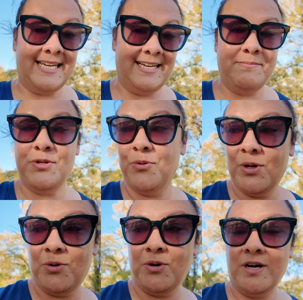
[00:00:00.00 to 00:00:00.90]
time to
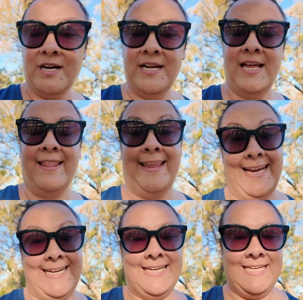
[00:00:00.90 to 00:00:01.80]
record,
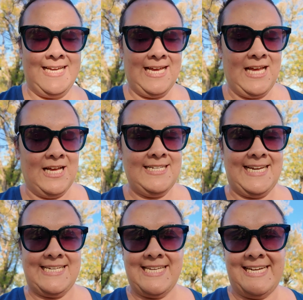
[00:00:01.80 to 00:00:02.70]
like
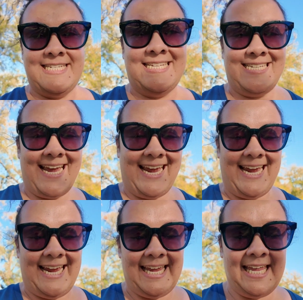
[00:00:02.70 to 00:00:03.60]
days like
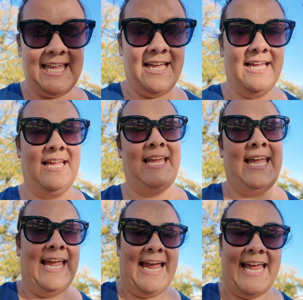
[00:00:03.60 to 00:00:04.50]
today.
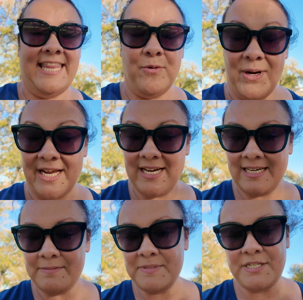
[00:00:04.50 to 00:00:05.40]
And then when it
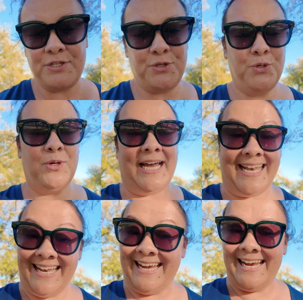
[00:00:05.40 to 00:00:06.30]
comes to
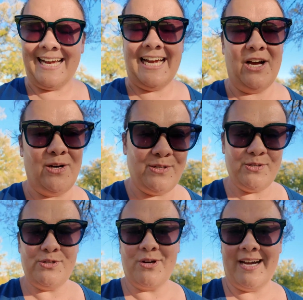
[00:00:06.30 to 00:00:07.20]
editing, I
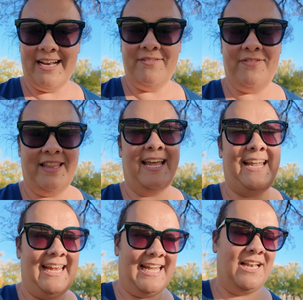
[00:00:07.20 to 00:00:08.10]
also try to fit that
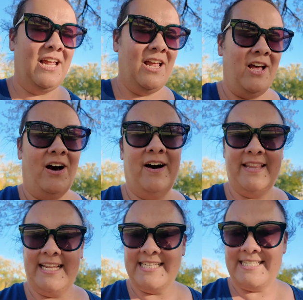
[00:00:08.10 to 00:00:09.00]
in
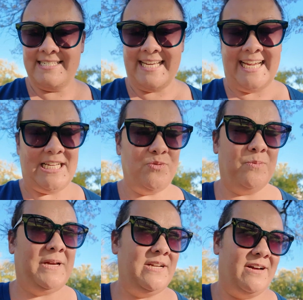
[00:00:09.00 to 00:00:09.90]
on the days when
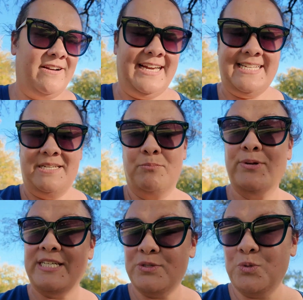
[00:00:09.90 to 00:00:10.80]
my daughter is in
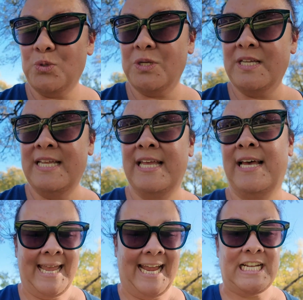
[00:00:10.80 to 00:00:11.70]
preschool,
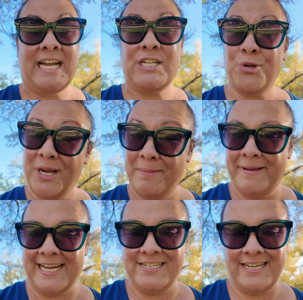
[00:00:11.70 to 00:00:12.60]
and I try to
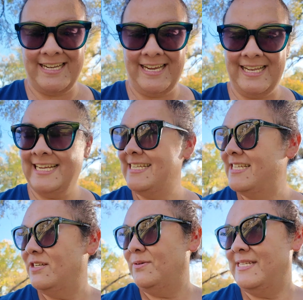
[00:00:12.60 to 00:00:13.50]
batch edit. It
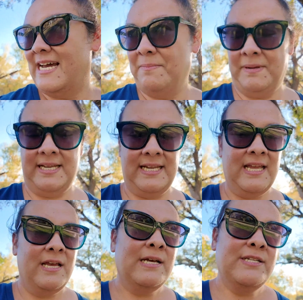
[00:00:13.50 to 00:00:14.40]
doesn't always happen.
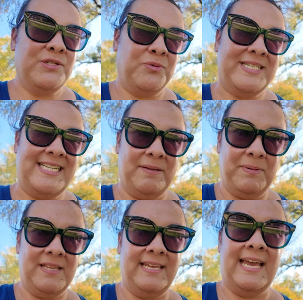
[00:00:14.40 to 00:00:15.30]
So what
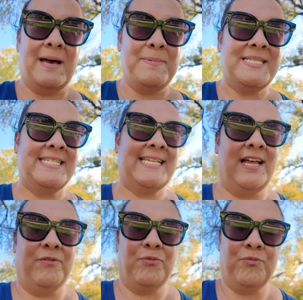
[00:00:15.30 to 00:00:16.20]
typically happens is
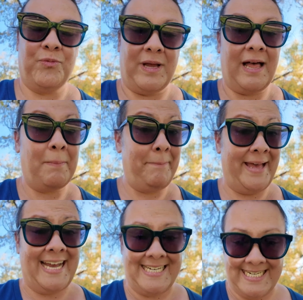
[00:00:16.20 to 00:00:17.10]
I'll
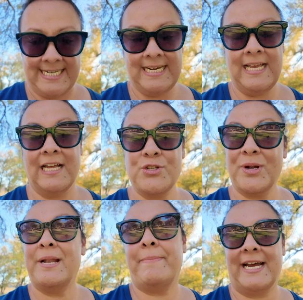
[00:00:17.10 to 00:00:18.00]

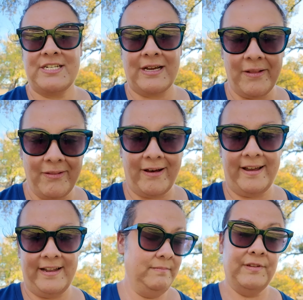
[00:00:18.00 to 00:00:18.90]
try to batch a
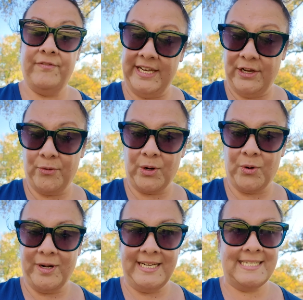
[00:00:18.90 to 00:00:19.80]
lot video
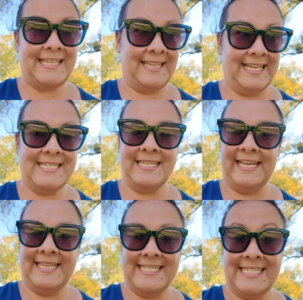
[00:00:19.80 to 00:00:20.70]
recordings like this.
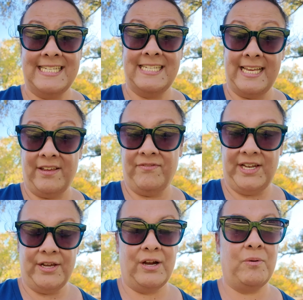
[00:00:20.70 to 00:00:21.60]
Like this is the second
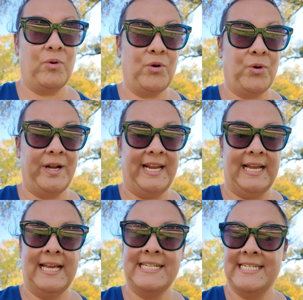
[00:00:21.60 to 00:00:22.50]
video I'm
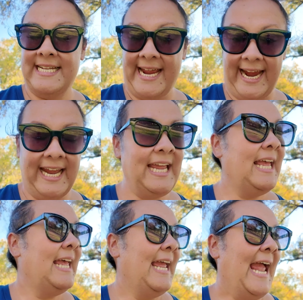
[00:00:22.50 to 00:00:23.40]
recording today.
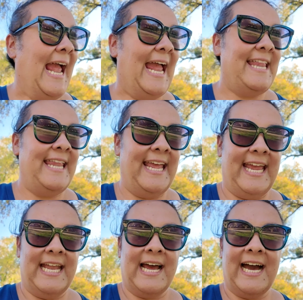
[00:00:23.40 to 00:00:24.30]
And
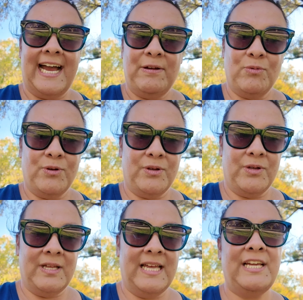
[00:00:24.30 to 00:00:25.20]
then I
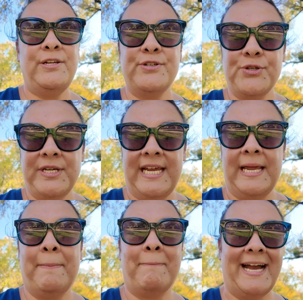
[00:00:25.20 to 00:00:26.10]
will,
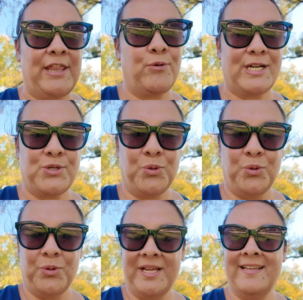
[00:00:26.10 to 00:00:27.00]
usually my
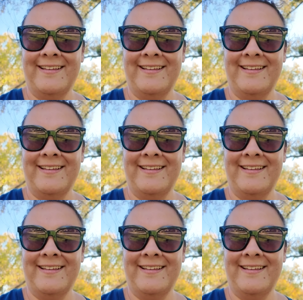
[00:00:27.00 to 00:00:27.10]
threshold